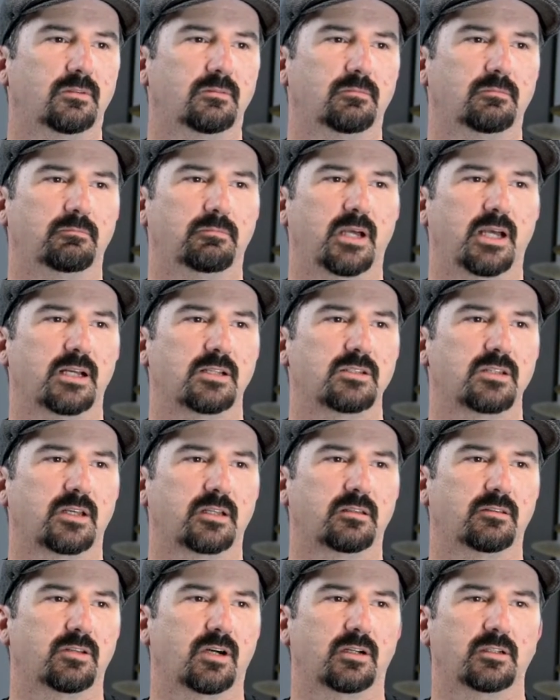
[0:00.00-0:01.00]
bands
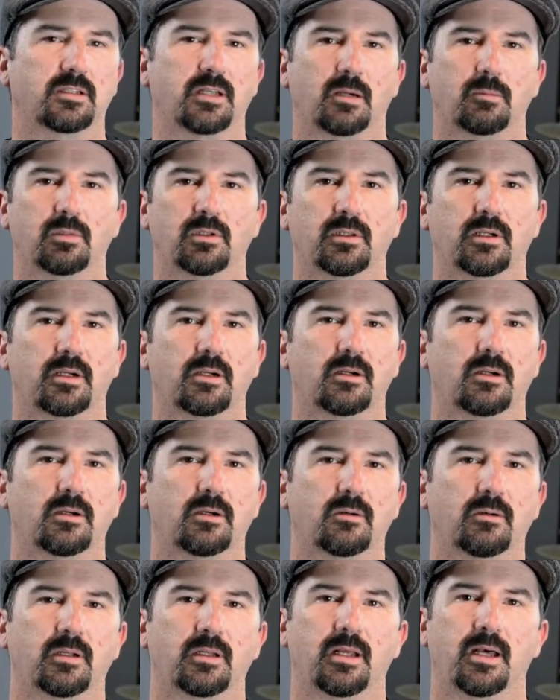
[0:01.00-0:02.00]
like Don
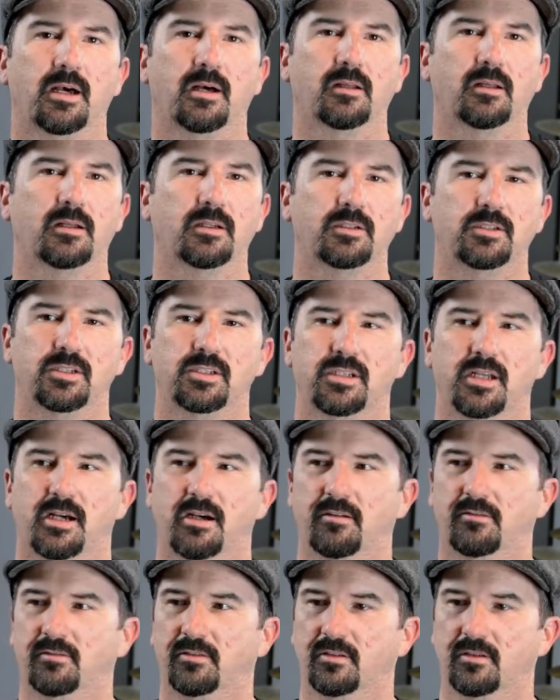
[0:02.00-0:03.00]
Caballero and Hella just
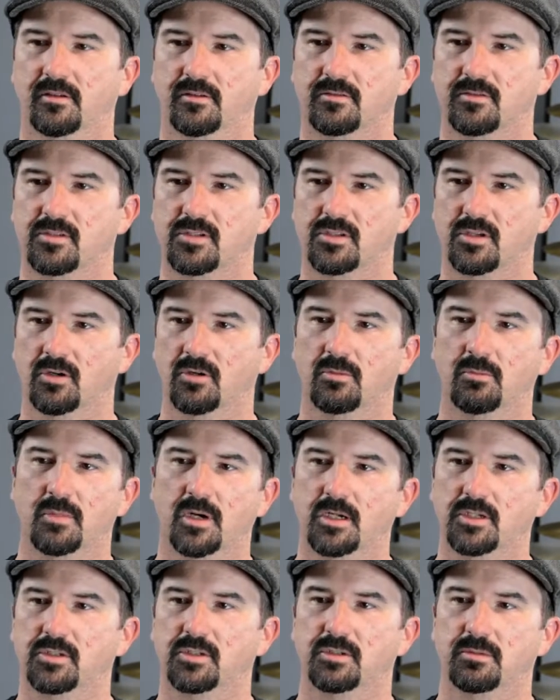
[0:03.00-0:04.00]
have so
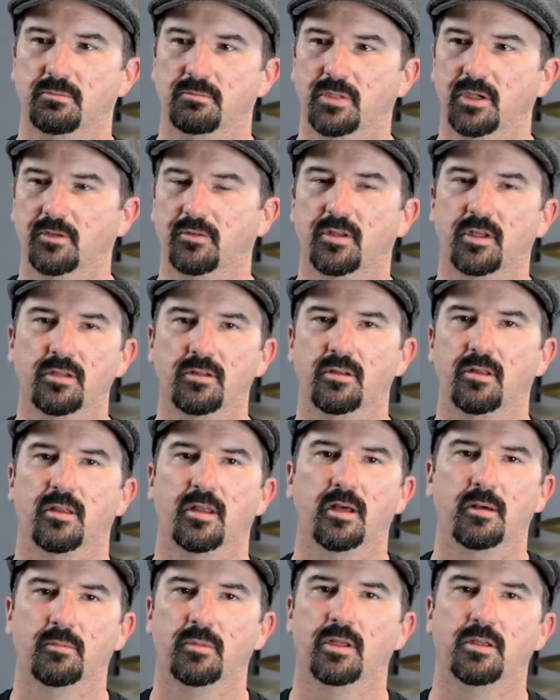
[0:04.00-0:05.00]
much built into
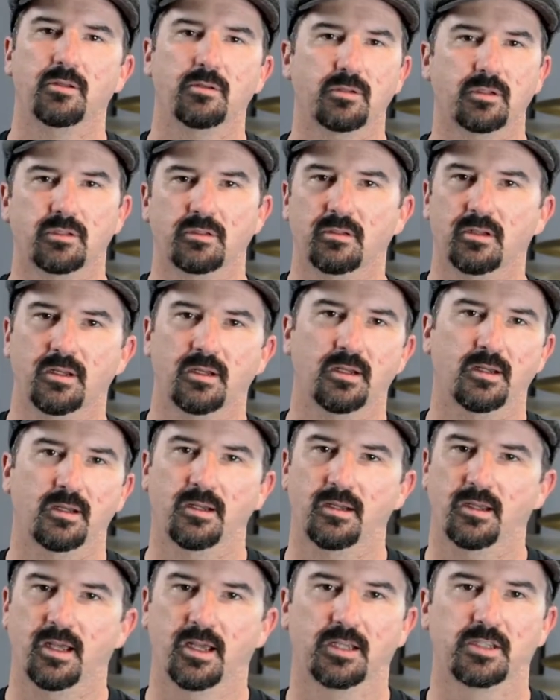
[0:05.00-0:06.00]
them that you can
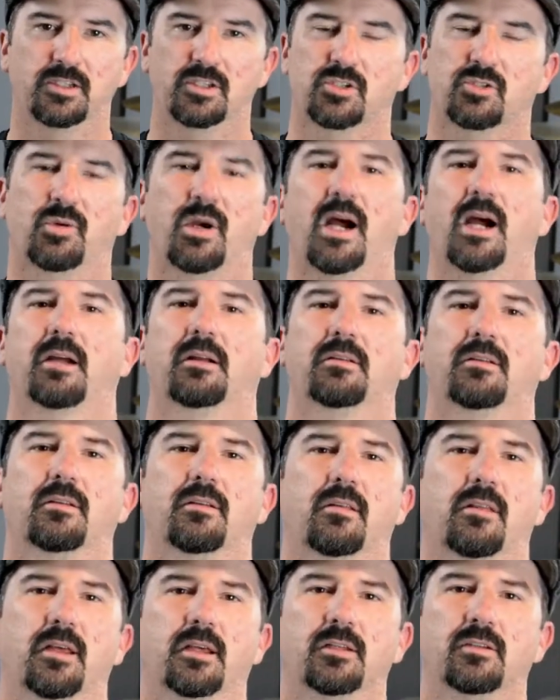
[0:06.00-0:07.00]
extract
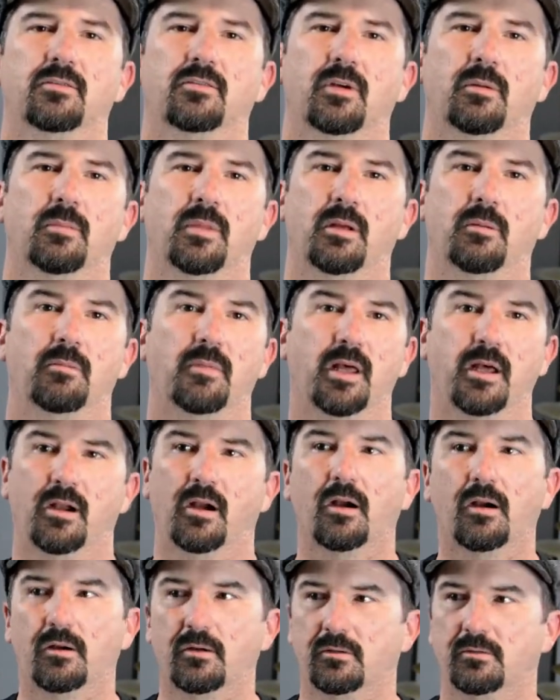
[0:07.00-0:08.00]
things from them that
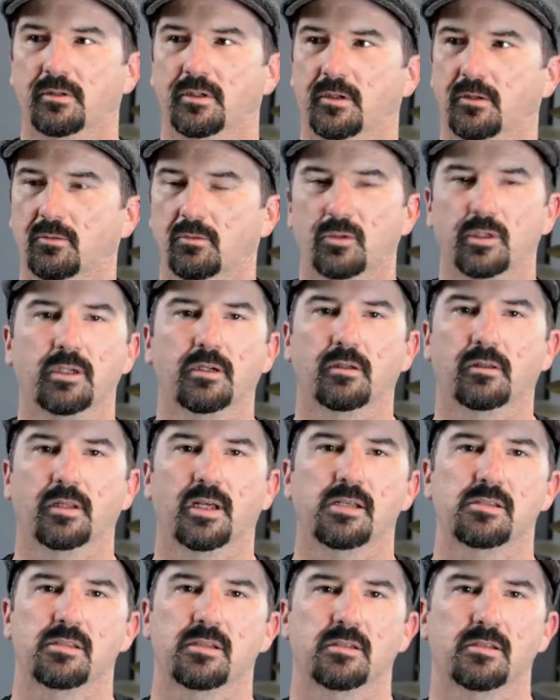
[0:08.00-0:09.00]
are, real
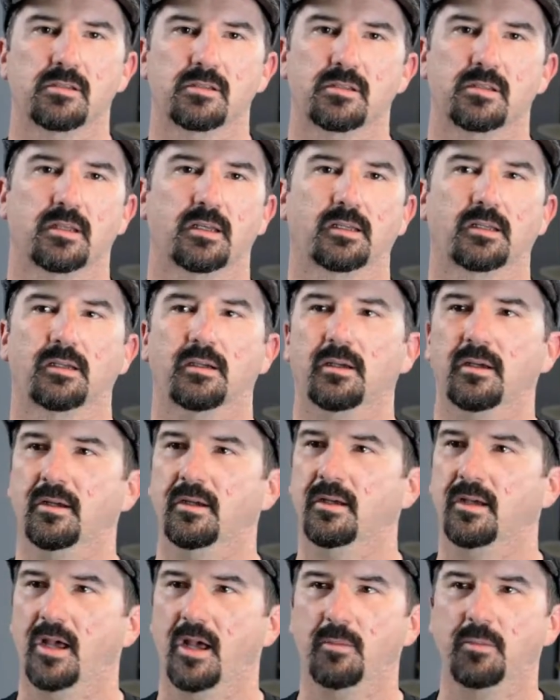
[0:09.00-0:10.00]
lessons. Like
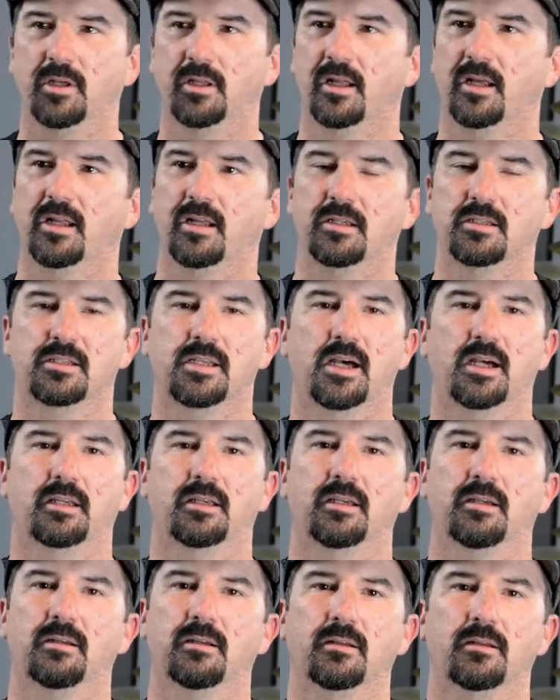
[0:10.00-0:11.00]
emulating Zach
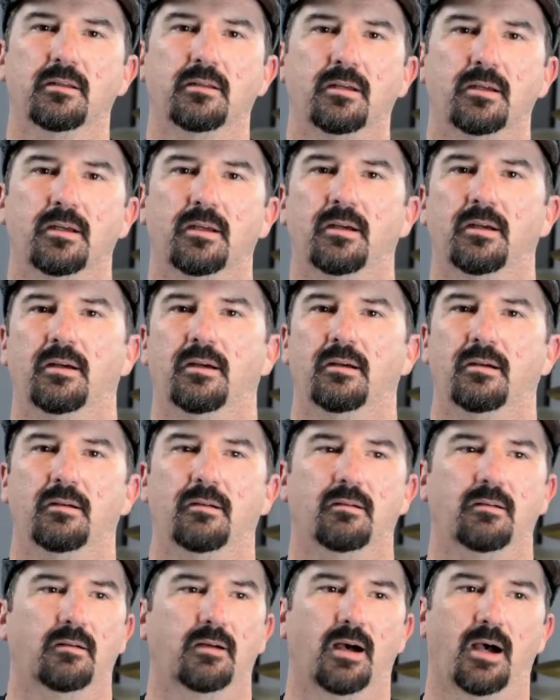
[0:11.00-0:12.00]
Hill,
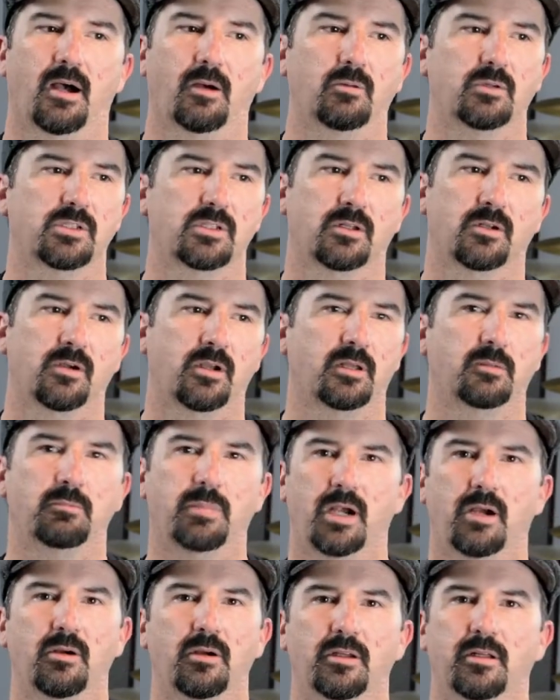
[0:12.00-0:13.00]
I was learning
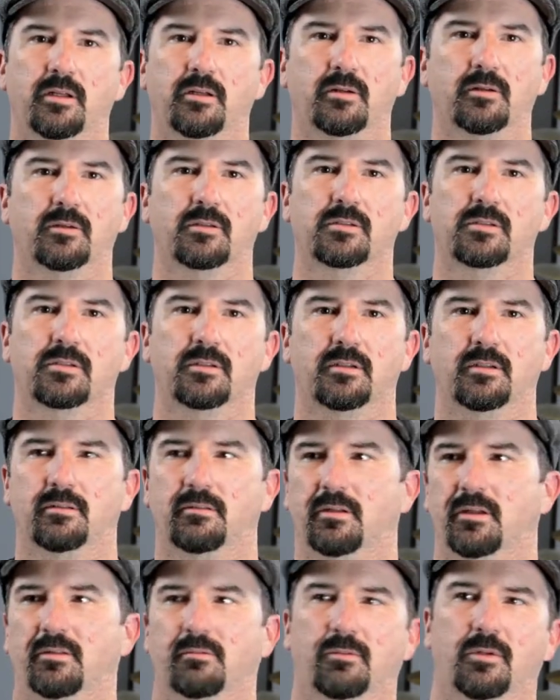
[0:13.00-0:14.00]
paradiddles
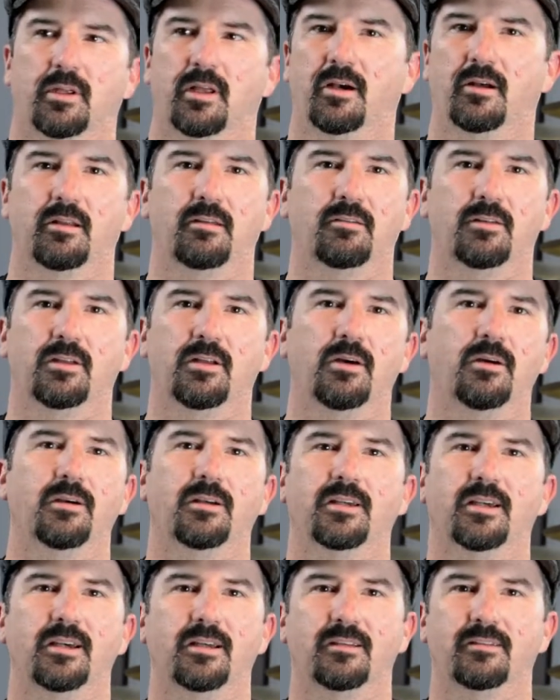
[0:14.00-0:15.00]
and without even
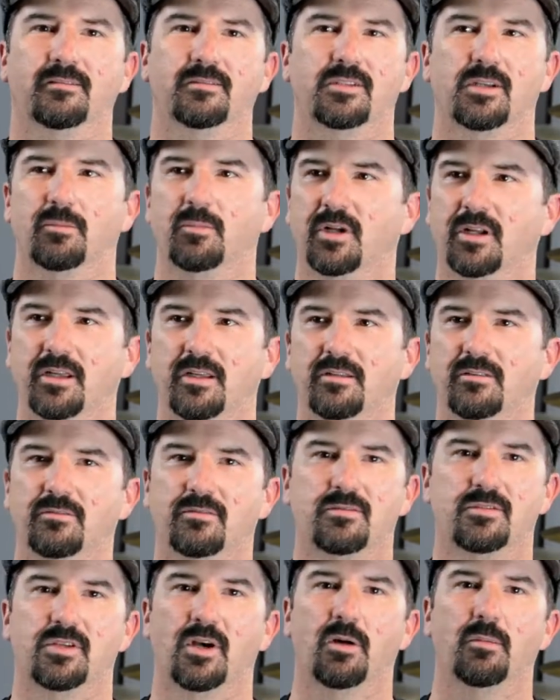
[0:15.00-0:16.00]
knowing it. And somebody
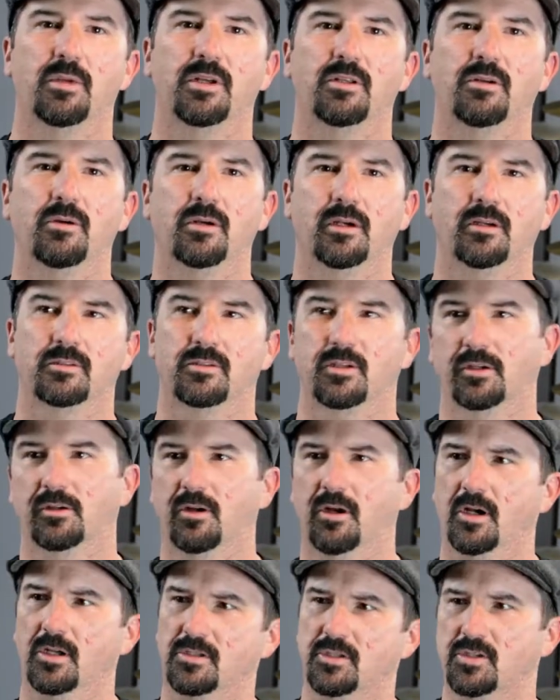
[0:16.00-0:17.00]
saw me doing it. It's like,
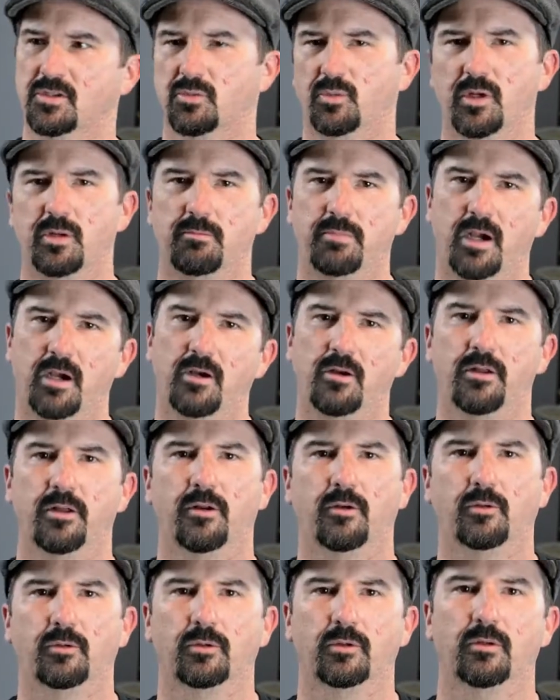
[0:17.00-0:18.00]
oh, that's a sweet
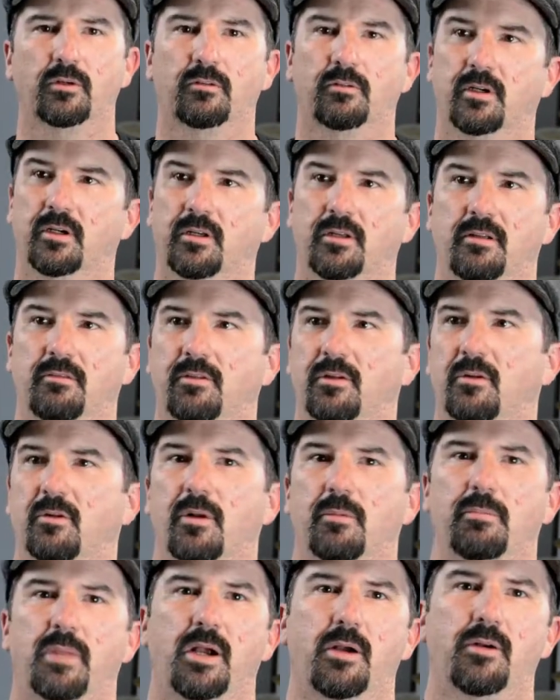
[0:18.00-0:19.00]
paradiddle groove. I didn't even know what a
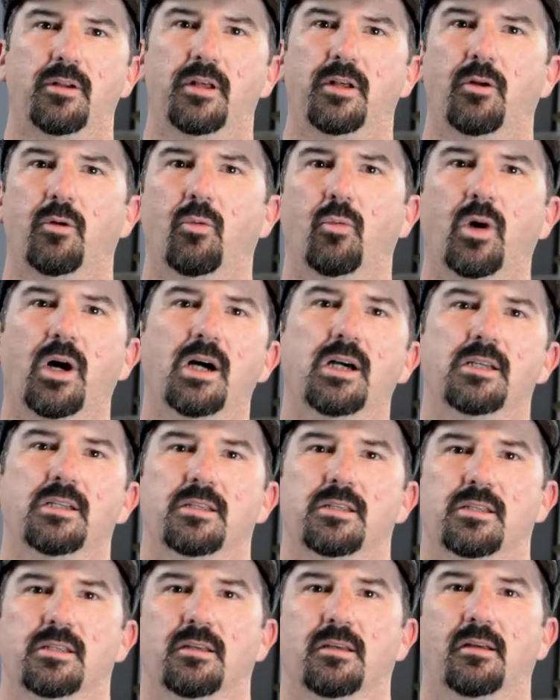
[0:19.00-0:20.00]
paradiddle
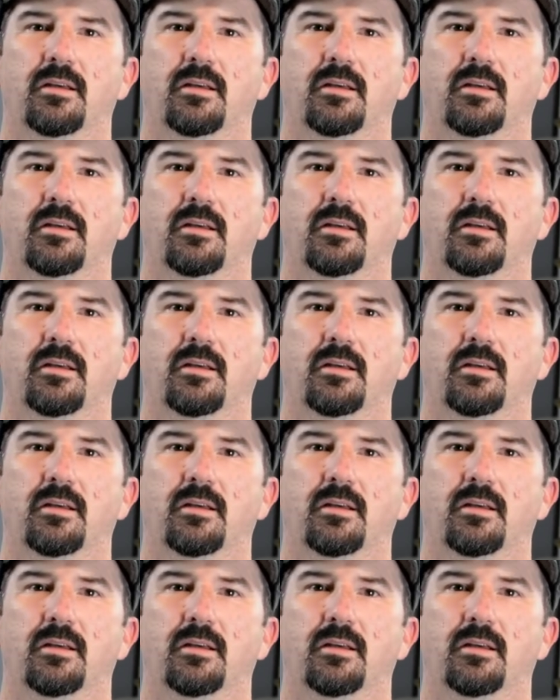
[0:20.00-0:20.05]
was.